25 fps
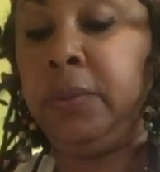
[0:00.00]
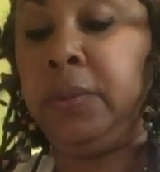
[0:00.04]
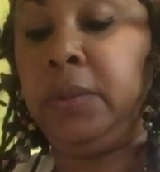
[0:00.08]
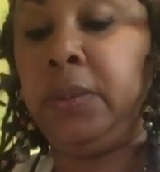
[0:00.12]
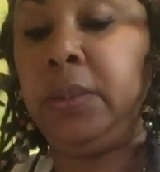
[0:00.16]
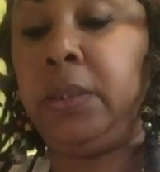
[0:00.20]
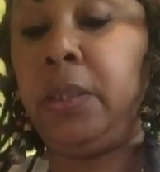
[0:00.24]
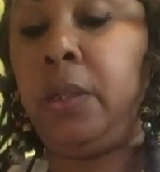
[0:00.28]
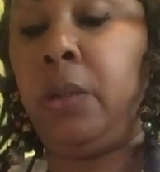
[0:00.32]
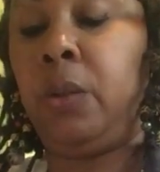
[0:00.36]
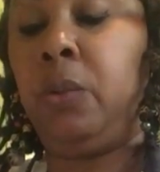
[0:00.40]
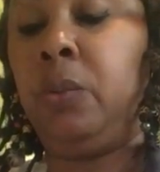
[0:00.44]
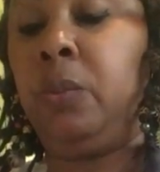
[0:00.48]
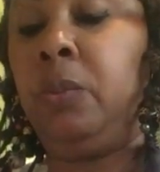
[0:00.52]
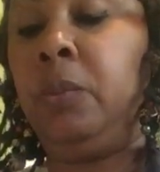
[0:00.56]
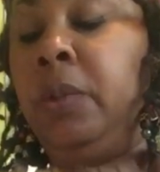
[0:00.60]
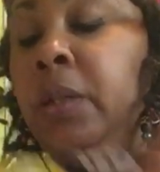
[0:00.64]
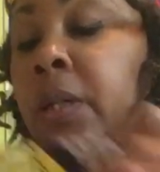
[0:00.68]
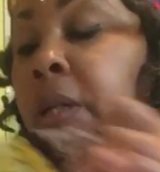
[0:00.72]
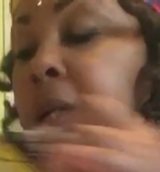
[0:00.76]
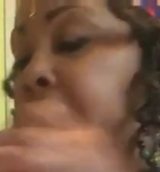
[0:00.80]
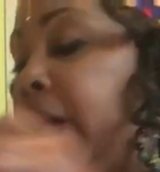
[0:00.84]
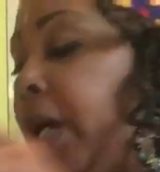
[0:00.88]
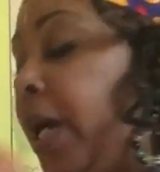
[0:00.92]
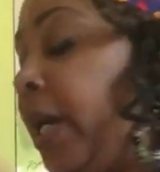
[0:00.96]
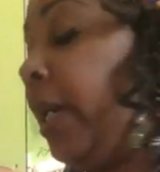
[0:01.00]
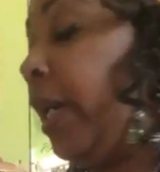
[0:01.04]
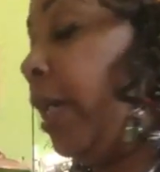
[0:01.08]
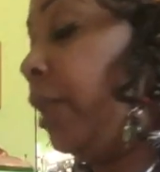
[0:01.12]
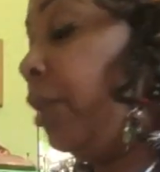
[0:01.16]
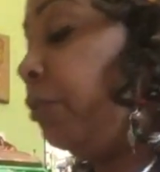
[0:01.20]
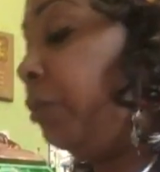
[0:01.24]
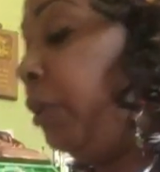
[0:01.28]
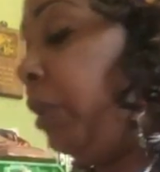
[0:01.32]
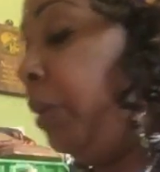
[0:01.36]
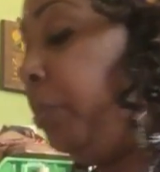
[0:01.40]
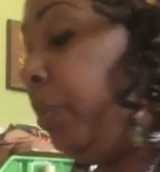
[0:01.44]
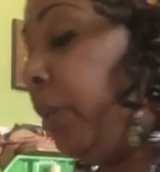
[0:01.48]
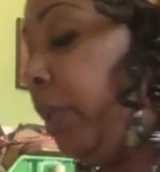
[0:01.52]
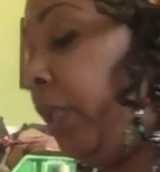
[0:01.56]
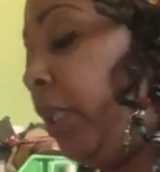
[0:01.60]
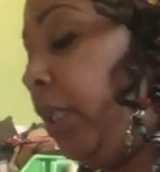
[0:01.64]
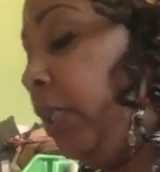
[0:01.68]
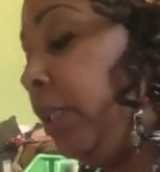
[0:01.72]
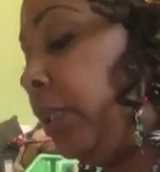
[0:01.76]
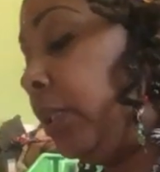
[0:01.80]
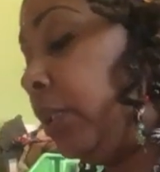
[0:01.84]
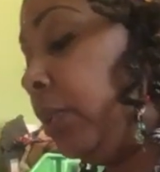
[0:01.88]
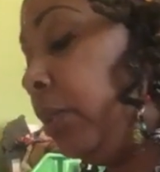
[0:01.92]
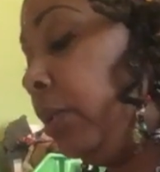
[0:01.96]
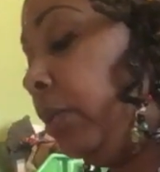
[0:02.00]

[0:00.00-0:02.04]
So I got 3 pleats,